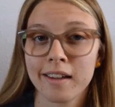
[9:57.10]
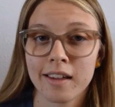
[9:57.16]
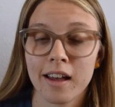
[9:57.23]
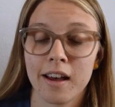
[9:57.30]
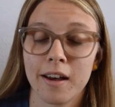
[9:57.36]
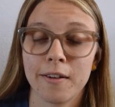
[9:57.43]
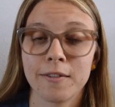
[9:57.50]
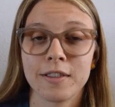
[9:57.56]

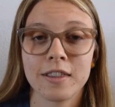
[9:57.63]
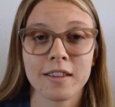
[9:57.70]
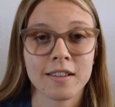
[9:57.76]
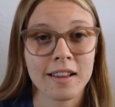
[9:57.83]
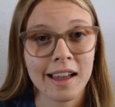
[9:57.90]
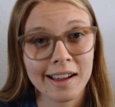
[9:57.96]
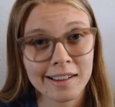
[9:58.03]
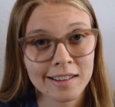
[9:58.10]
of the
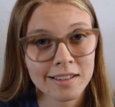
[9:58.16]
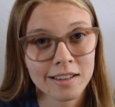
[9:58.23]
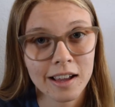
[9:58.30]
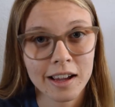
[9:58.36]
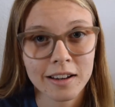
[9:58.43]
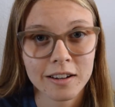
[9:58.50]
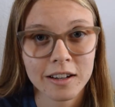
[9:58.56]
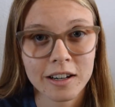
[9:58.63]
Zack
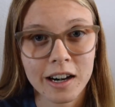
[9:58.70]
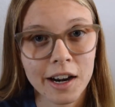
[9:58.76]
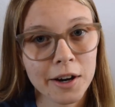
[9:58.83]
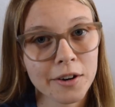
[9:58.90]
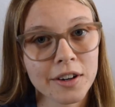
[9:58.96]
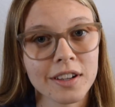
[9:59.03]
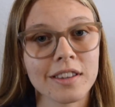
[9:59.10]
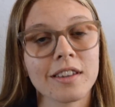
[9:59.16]
Snyder
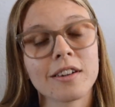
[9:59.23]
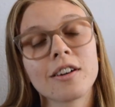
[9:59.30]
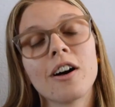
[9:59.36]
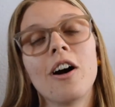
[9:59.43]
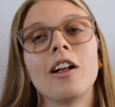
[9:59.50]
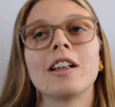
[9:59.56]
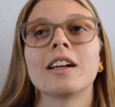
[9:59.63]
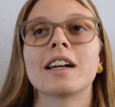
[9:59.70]
era, they're
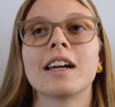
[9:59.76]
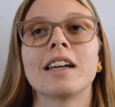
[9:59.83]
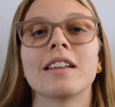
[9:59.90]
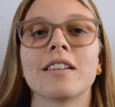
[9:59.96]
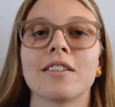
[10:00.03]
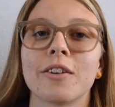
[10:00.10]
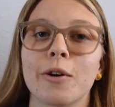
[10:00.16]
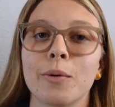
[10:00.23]
calling
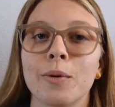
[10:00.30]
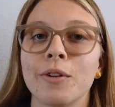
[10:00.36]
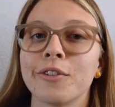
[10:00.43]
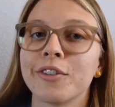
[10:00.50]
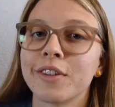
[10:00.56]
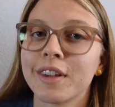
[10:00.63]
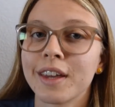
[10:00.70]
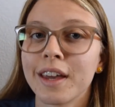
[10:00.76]
it. So we'll
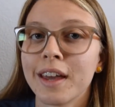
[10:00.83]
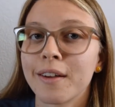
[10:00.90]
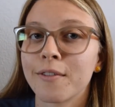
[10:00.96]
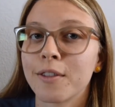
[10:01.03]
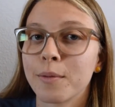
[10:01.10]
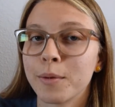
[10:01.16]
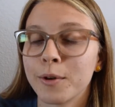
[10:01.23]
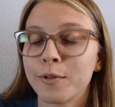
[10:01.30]
see
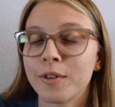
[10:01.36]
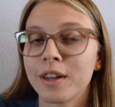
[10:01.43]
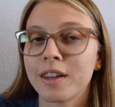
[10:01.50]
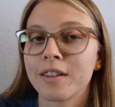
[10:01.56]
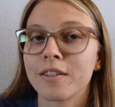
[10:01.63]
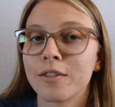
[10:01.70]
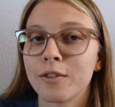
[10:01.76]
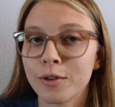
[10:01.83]
if the
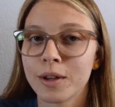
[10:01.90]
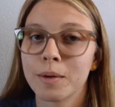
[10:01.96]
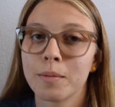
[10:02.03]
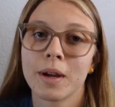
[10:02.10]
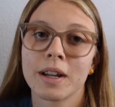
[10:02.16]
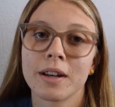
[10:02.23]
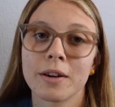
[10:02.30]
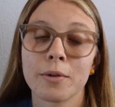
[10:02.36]
movies do get
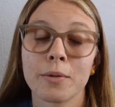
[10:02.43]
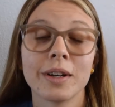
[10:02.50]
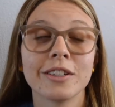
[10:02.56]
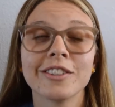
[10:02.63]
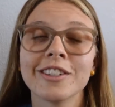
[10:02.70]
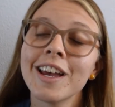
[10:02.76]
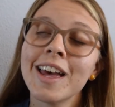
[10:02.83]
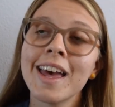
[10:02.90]
better, which